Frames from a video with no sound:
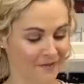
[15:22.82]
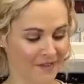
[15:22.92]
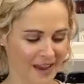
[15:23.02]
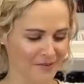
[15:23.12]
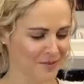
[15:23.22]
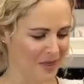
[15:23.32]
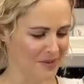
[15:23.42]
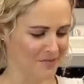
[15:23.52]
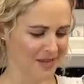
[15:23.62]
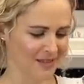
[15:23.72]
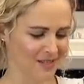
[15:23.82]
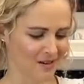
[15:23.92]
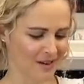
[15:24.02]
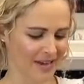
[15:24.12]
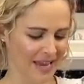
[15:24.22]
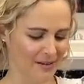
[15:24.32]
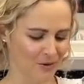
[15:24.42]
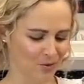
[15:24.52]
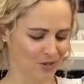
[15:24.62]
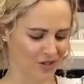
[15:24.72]
vibes with it being the dark
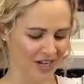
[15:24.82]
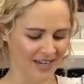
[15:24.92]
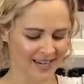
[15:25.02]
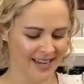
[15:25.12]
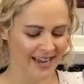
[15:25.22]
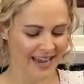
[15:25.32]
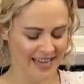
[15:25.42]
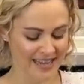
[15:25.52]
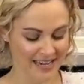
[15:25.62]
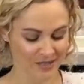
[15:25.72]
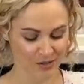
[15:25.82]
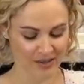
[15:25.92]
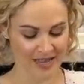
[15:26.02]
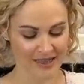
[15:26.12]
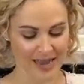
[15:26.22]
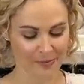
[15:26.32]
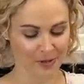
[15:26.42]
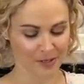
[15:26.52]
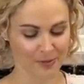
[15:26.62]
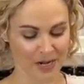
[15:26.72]
emerald green. And then it's got that
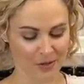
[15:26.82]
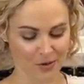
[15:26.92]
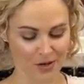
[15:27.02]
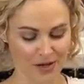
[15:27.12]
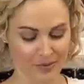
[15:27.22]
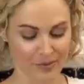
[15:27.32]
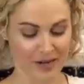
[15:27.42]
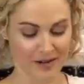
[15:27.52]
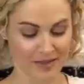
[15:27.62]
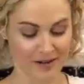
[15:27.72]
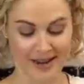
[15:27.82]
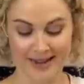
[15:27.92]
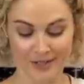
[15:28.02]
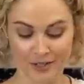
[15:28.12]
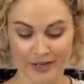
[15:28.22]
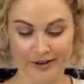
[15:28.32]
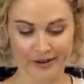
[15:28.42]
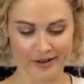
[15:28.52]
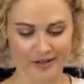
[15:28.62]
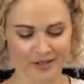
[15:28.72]
leopard print on it where they're actually
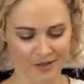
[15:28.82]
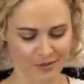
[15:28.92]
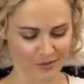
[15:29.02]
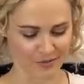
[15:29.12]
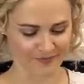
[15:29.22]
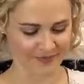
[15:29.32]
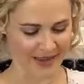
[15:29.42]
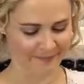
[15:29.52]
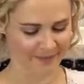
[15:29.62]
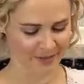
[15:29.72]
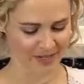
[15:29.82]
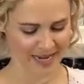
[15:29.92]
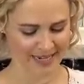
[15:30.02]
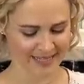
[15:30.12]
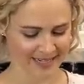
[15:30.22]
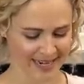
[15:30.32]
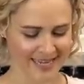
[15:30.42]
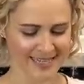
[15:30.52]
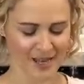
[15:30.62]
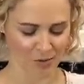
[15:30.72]
hearts. So yeah, there's a nice
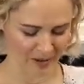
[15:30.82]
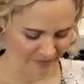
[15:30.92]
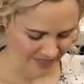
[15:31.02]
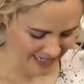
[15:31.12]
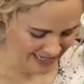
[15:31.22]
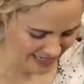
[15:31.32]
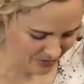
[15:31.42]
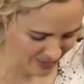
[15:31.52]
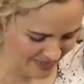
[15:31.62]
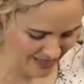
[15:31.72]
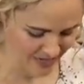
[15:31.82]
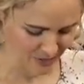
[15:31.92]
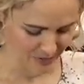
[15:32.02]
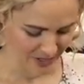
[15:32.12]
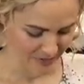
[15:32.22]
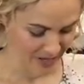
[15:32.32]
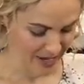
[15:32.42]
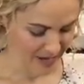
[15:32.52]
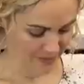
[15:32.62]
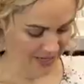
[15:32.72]
little bit of detail in there as well.
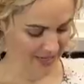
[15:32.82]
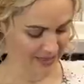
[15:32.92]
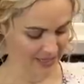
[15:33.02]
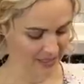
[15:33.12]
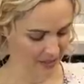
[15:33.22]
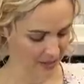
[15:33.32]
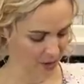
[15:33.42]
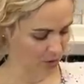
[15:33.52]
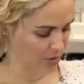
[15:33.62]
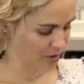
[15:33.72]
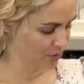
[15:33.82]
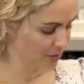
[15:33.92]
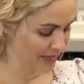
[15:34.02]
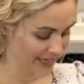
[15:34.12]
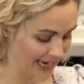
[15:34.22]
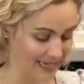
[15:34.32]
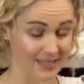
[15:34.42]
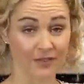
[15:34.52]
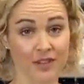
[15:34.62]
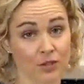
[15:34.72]
But I think that's another gorgeous one. Again,
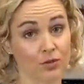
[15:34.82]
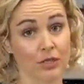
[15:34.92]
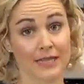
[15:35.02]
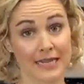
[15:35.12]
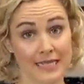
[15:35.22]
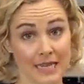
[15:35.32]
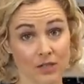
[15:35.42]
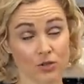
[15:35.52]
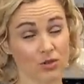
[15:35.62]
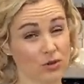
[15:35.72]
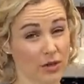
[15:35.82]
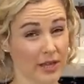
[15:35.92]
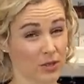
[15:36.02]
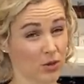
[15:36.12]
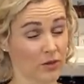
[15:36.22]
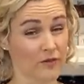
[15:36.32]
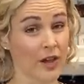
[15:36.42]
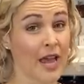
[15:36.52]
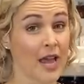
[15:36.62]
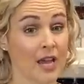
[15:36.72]
it's a viscose sateen, so it's got that sort of
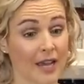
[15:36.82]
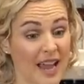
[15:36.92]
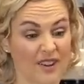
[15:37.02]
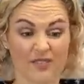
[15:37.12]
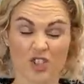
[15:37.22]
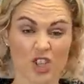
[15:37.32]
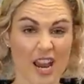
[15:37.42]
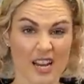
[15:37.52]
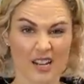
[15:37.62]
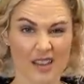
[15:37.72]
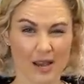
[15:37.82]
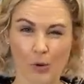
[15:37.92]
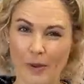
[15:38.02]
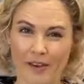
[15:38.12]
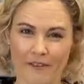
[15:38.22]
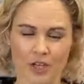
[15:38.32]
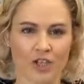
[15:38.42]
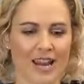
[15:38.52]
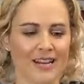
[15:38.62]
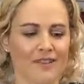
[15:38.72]
kind of shine, little bit of a
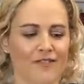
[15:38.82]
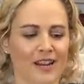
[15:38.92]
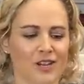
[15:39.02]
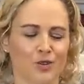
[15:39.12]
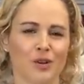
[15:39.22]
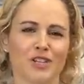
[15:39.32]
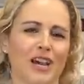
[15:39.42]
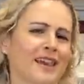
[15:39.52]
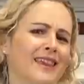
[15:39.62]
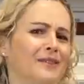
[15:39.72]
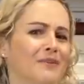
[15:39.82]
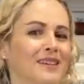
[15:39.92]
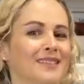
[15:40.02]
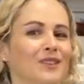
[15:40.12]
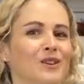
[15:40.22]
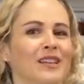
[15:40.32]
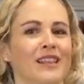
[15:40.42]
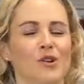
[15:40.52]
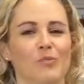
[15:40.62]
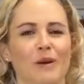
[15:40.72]
shiny finish, which I think makes it look a
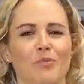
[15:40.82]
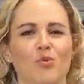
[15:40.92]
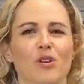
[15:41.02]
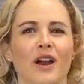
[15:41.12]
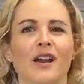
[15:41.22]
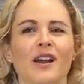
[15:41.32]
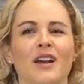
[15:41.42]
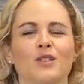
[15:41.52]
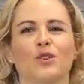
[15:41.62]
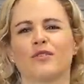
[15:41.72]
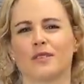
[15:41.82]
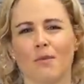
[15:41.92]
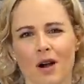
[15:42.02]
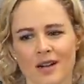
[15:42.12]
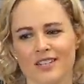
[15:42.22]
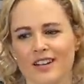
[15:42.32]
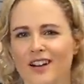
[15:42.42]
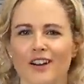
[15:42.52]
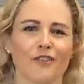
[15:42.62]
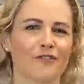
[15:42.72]
little bit more sort of
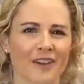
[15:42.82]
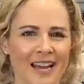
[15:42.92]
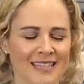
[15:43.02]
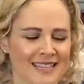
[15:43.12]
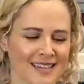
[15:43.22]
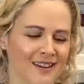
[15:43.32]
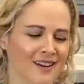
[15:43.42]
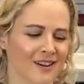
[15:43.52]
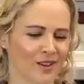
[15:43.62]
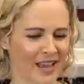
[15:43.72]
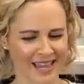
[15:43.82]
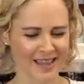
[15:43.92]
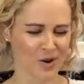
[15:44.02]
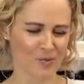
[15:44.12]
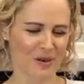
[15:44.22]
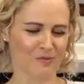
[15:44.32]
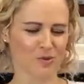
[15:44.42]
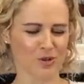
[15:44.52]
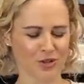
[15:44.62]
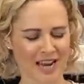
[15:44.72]
smarter, fancier, or like a little bit
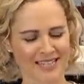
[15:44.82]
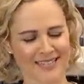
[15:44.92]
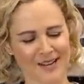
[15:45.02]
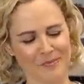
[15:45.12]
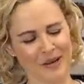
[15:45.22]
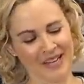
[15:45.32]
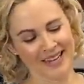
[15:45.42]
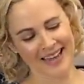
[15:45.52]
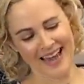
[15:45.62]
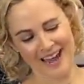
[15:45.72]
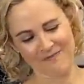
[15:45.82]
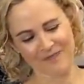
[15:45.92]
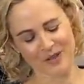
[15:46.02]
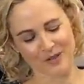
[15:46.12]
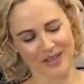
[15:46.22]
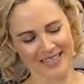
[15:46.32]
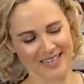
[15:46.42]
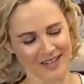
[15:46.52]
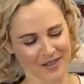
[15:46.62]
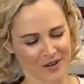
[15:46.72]
more dressed up. So that's
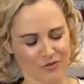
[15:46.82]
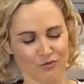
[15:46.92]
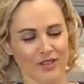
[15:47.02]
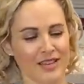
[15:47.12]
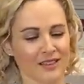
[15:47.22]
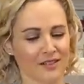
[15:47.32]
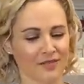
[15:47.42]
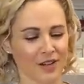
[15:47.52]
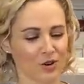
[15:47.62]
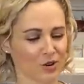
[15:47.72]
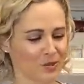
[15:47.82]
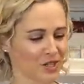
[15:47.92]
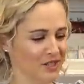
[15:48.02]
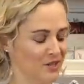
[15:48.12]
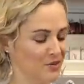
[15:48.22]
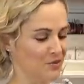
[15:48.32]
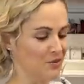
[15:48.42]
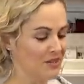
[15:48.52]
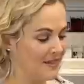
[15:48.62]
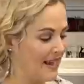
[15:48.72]
another really lovely option. So
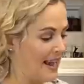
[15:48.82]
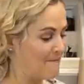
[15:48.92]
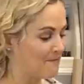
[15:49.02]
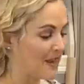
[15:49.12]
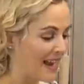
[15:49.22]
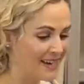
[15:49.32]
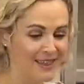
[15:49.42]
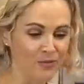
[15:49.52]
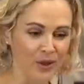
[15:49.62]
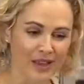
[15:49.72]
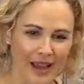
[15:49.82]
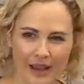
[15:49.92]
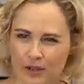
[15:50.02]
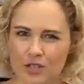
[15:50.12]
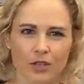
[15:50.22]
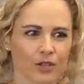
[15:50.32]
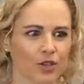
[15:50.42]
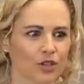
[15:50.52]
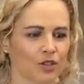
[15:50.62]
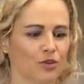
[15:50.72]
anything with gathers looks
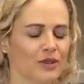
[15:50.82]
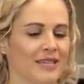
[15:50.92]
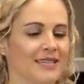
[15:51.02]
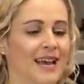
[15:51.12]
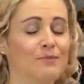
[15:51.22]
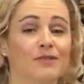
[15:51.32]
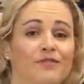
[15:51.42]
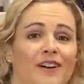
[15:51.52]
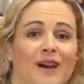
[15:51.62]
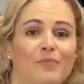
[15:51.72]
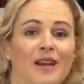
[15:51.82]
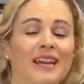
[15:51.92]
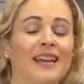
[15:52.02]
good in all these types of fabric.